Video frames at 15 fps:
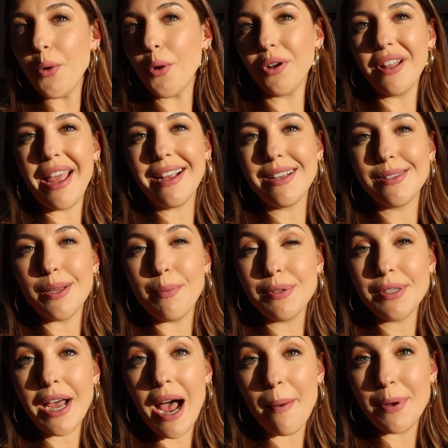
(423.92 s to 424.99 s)
or like some
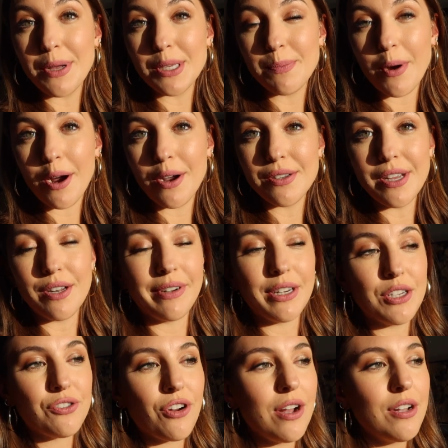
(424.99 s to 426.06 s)
tapas bars and
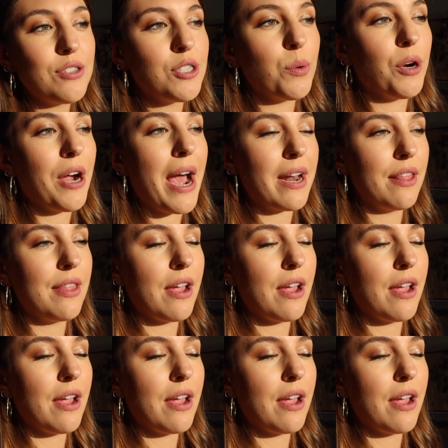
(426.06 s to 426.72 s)
restaurants. So we're headed